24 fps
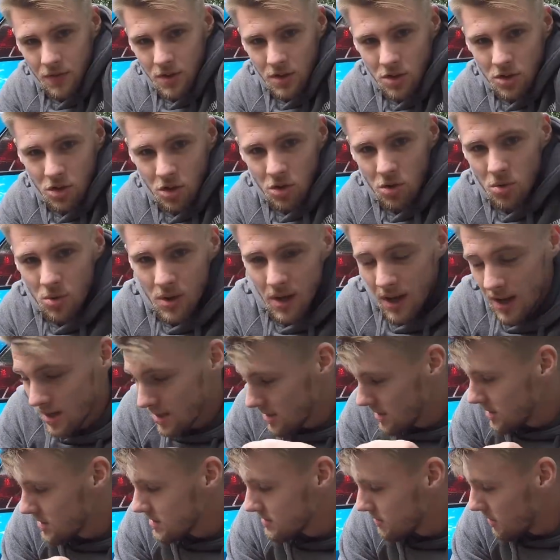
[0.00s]
Do get
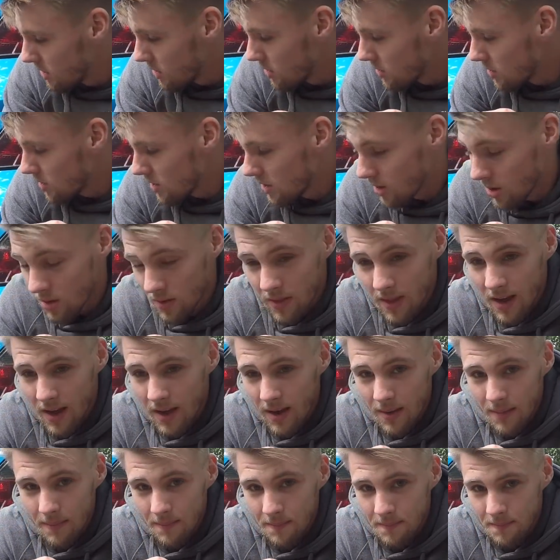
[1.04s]
any smoke like that,
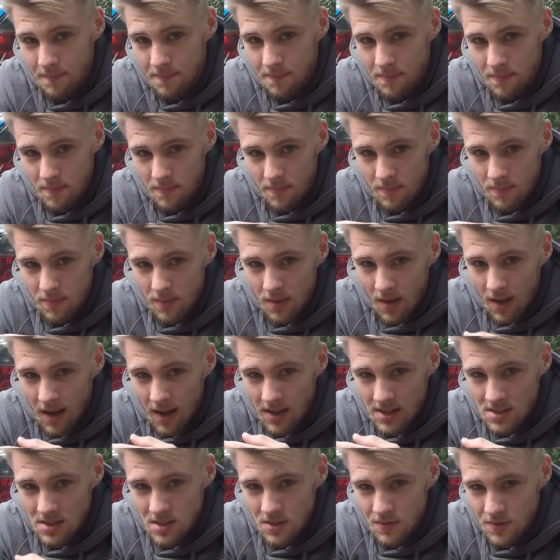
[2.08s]

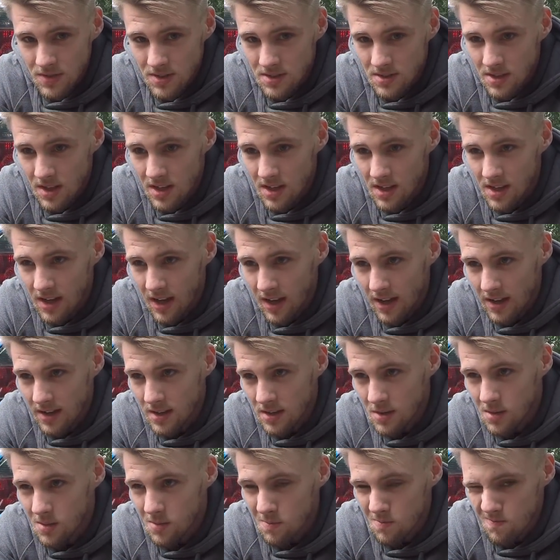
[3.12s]
ask if it's decatted,
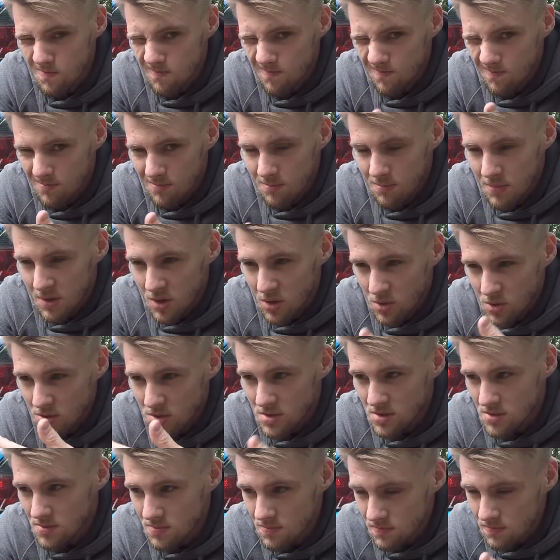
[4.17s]

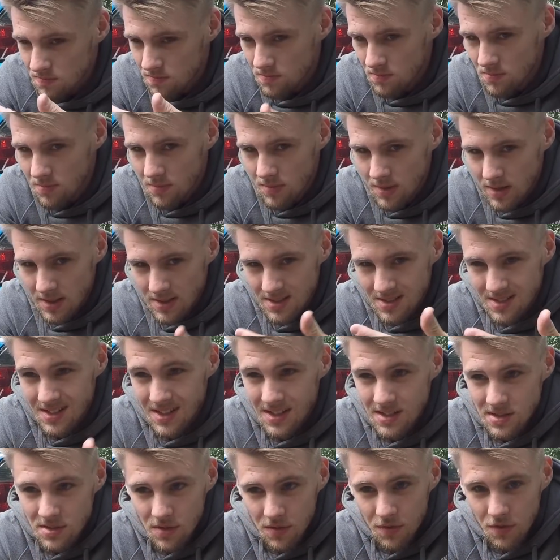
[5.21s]
because it
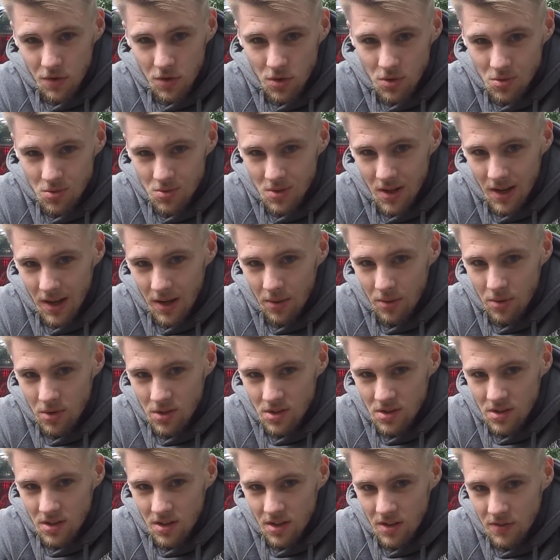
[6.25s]
stinks of fuel now,
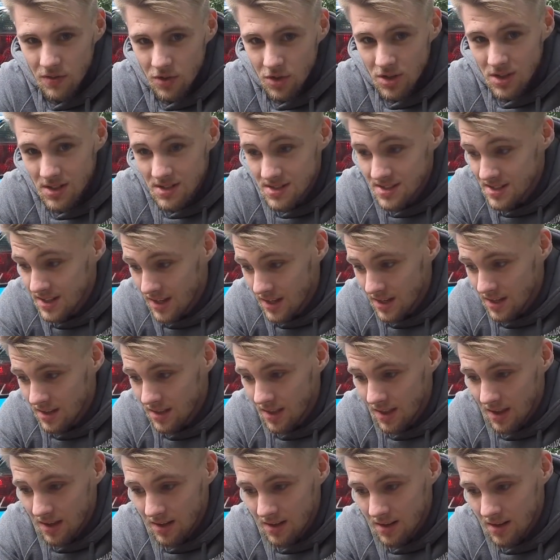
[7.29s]
and if you did see any
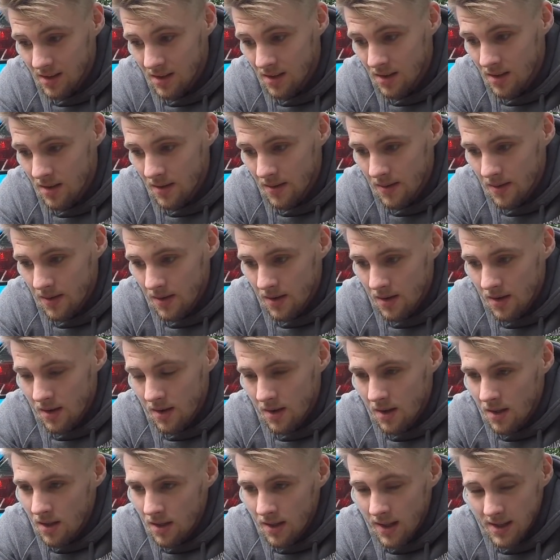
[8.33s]
then,
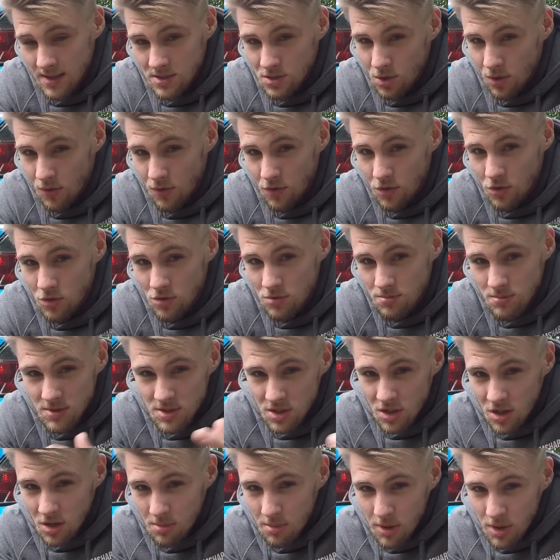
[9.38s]
that's either because my
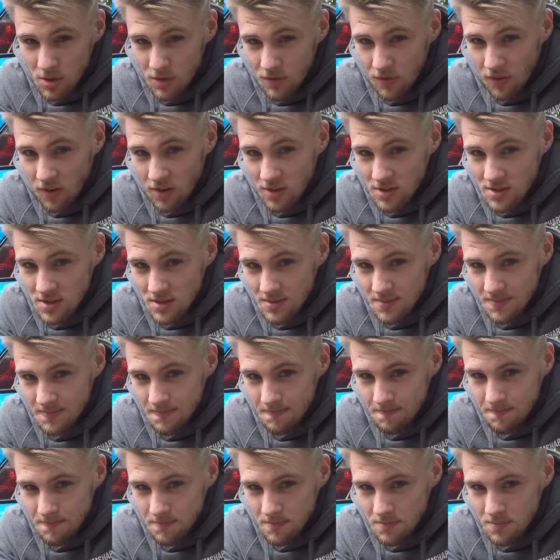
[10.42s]
turbo's fucked,
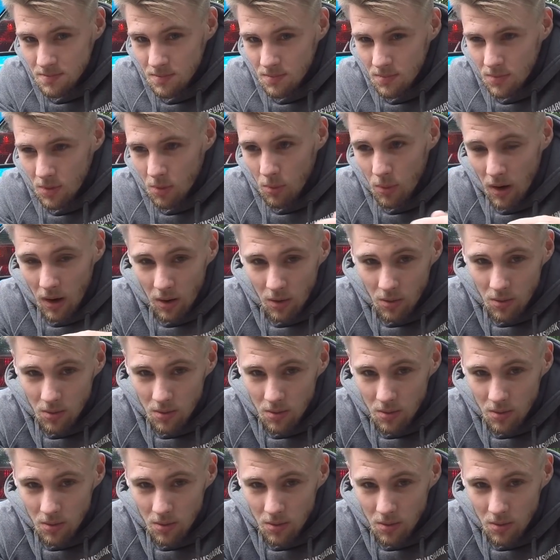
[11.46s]
well,